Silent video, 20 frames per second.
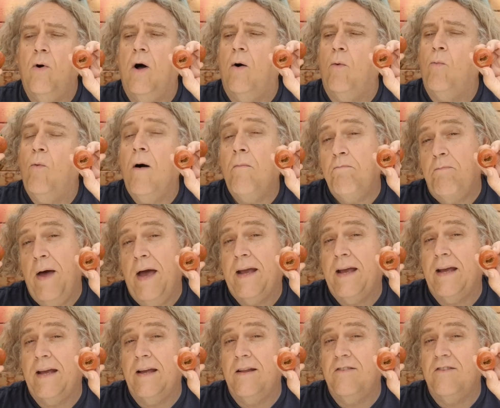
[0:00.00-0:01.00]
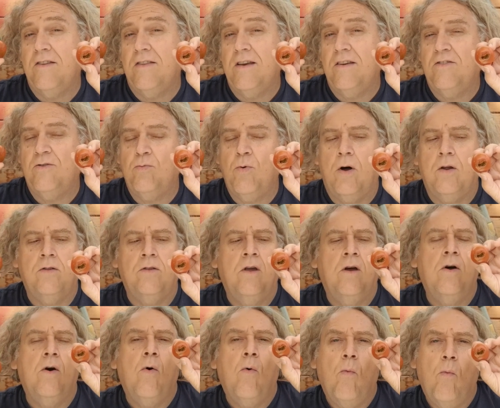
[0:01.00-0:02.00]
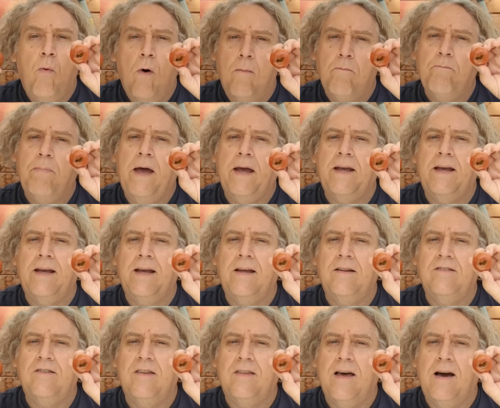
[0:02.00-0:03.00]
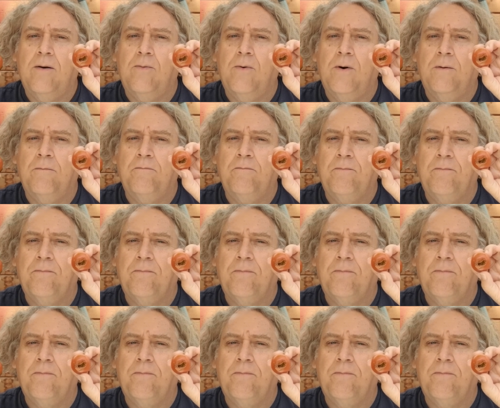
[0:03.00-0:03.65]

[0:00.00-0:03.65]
Well, one pecking into this one, one pecking into that one.